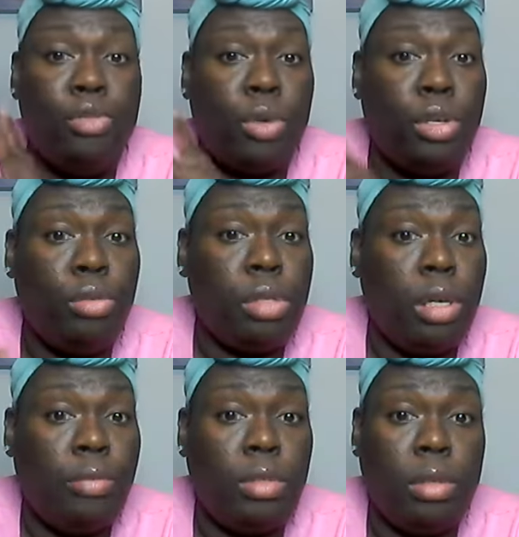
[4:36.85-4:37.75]
you want to do
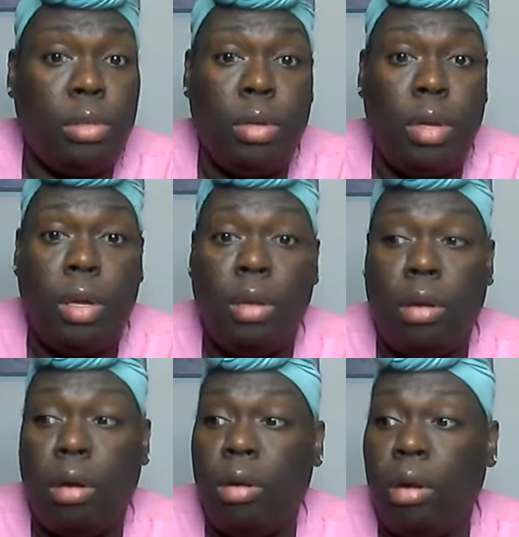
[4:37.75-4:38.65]
stuff to you
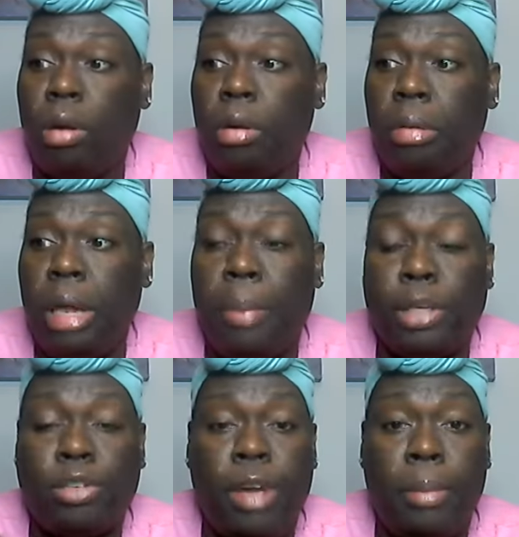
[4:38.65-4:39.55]
know, uh, help
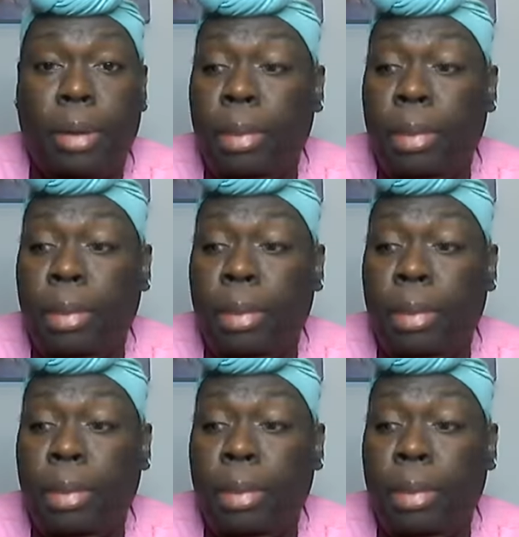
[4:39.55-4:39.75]
out your family.